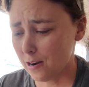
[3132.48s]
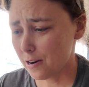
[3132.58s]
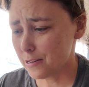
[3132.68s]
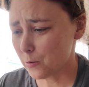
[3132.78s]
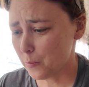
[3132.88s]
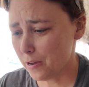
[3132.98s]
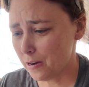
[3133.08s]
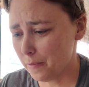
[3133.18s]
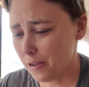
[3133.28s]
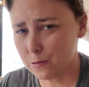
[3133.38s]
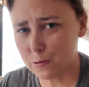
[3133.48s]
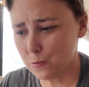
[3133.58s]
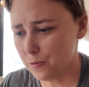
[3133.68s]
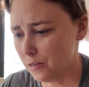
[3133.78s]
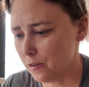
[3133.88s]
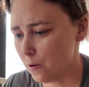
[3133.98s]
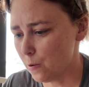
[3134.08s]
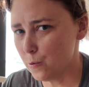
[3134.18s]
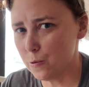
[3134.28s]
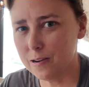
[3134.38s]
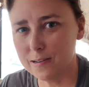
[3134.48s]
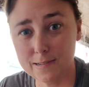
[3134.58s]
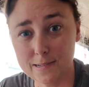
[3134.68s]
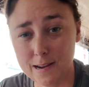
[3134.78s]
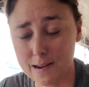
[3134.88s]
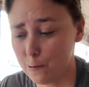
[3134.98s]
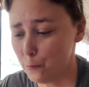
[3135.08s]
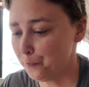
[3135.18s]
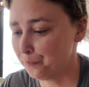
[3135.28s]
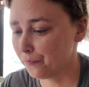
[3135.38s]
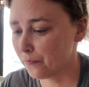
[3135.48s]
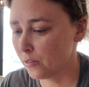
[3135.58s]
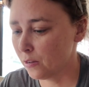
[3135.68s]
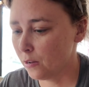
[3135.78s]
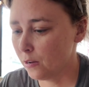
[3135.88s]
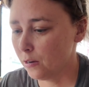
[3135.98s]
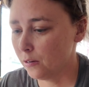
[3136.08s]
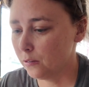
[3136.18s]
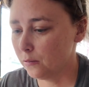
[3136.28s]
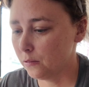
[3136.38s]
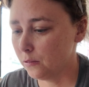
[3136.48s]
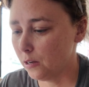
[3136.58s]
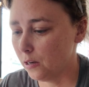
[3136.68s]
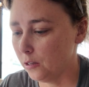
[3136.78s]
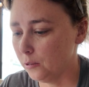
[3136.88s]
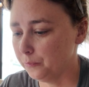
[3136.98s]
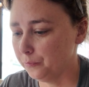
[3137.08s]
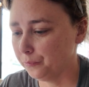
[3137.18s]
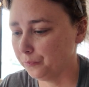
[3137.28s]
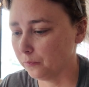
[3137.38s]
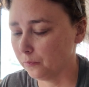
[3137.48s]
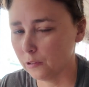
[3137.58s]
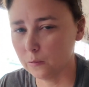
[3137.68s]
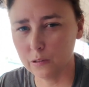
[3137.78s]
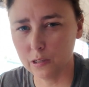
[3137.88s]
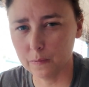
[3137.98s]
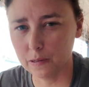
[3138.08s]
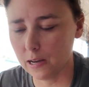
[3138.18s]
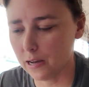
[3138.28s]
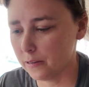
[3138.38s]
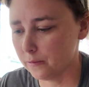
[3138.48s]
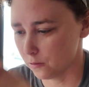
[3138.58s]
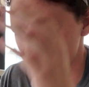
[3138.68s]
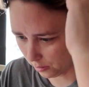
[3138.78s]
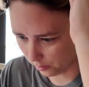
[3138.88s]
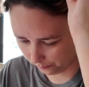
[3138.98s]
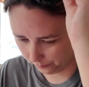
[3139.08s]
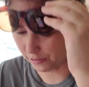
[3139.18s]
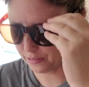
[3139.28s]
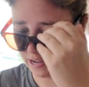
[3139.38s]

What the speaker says: All right, so we made it back to the hotel. I'm gonna look up the guy or the